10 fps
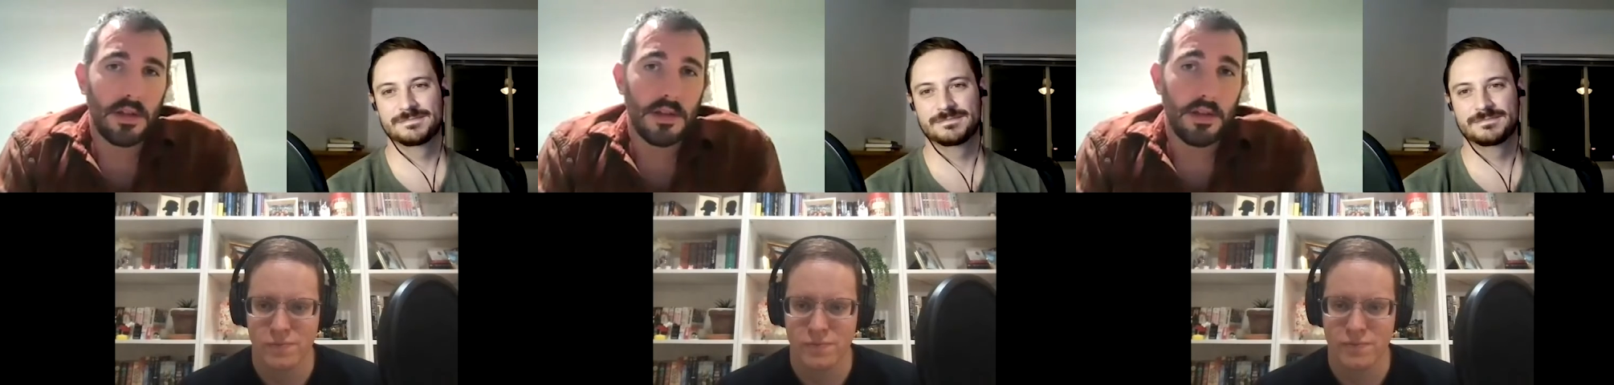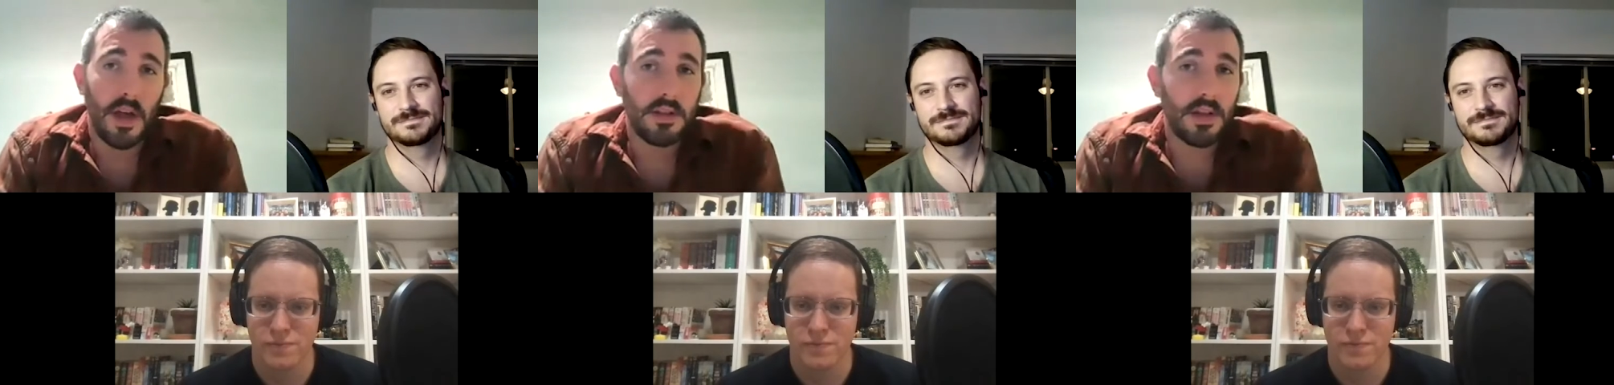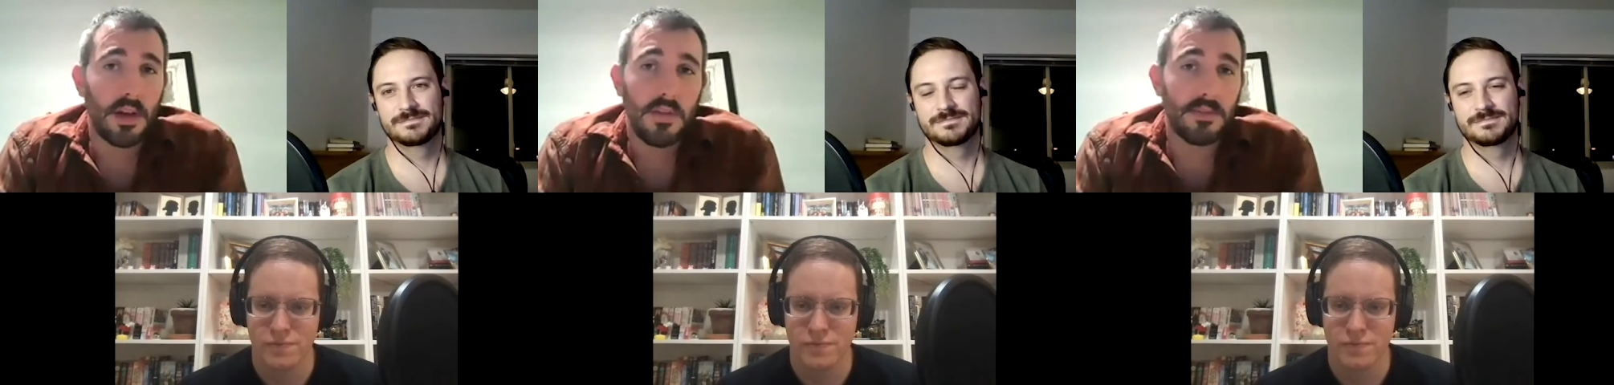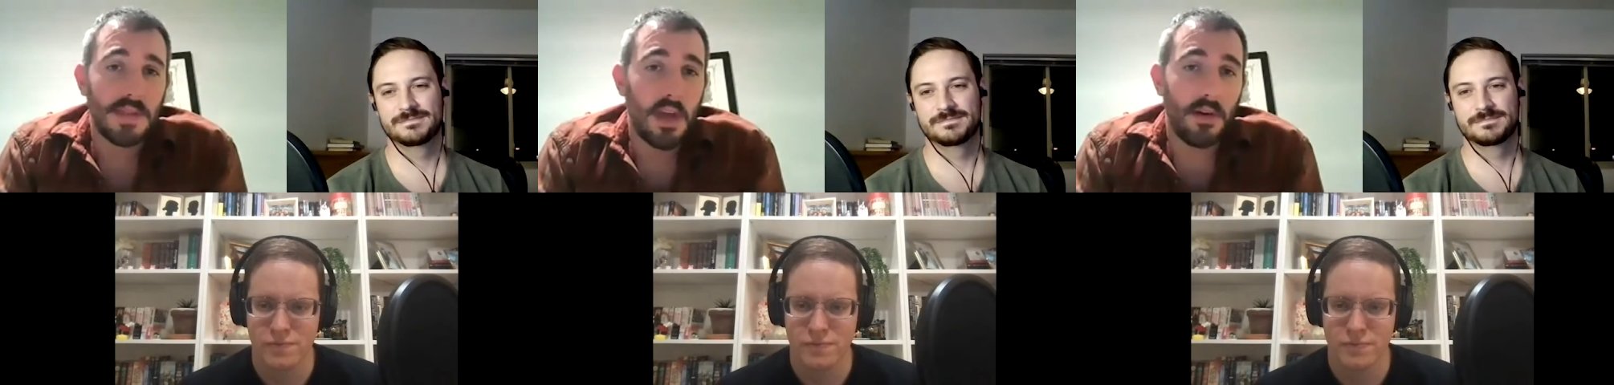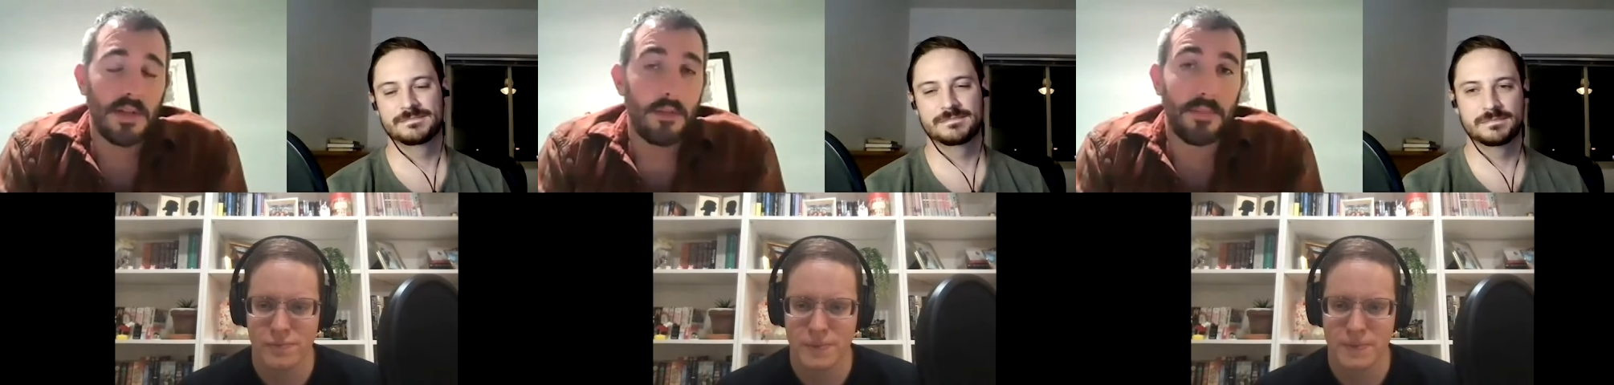Speaker 1: the likelihood of them selling
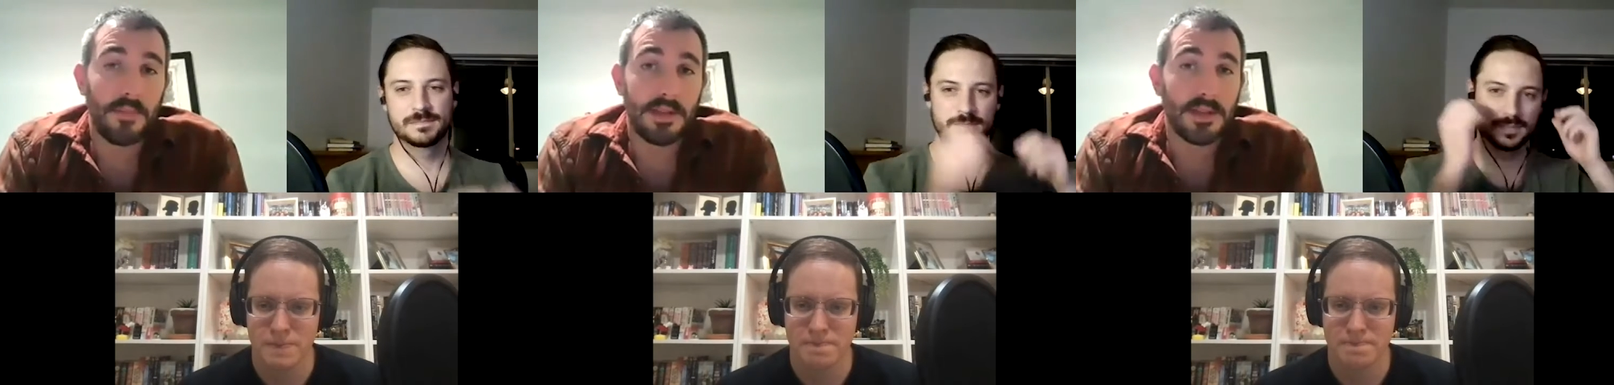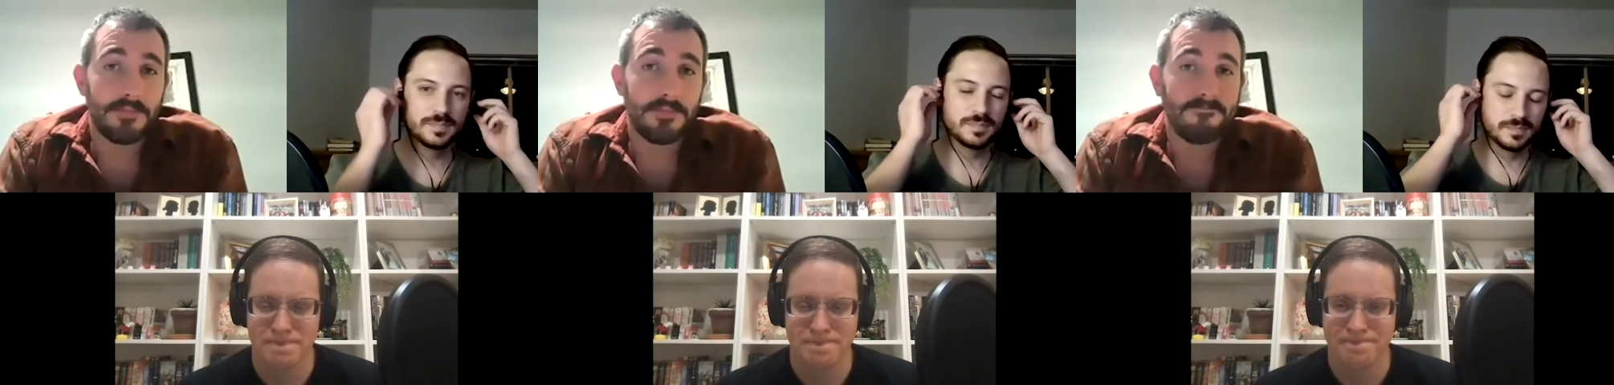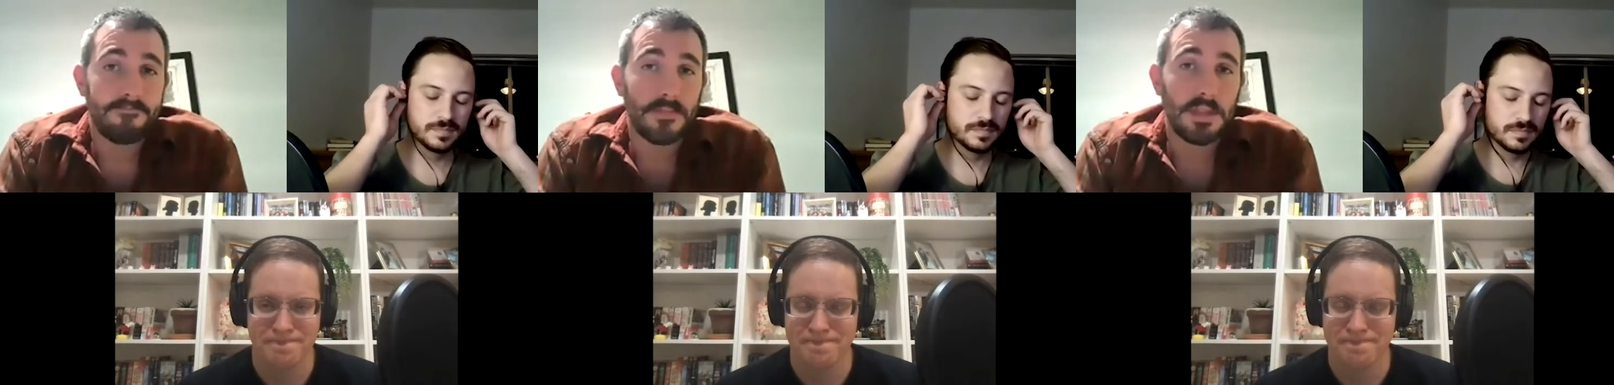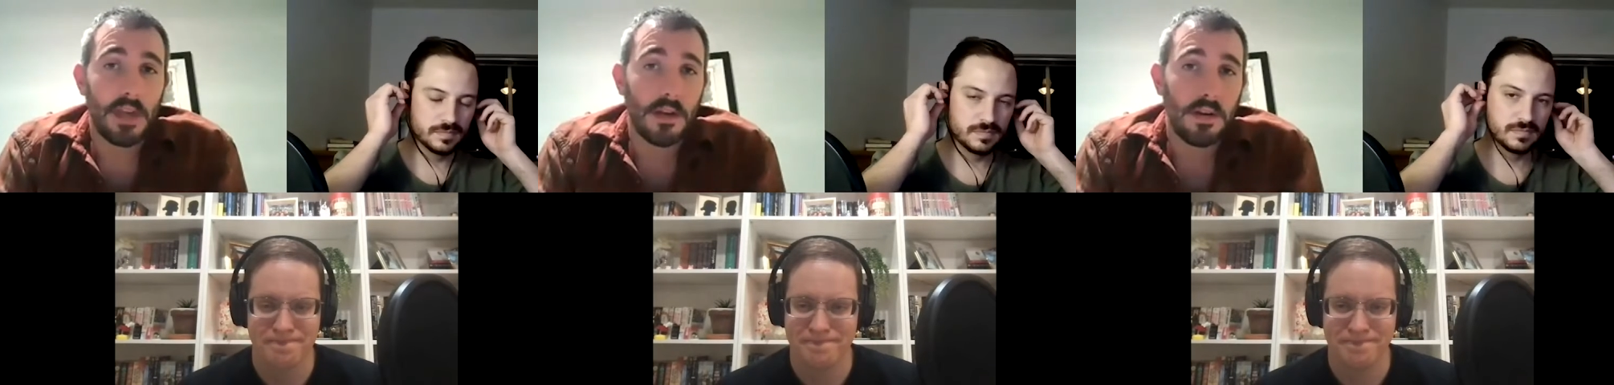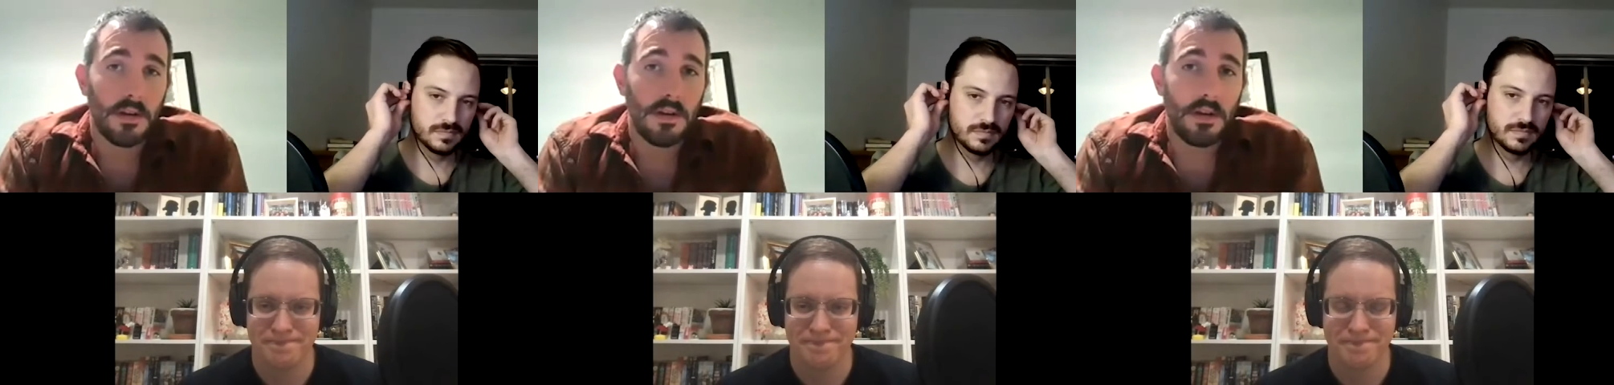that business is not good.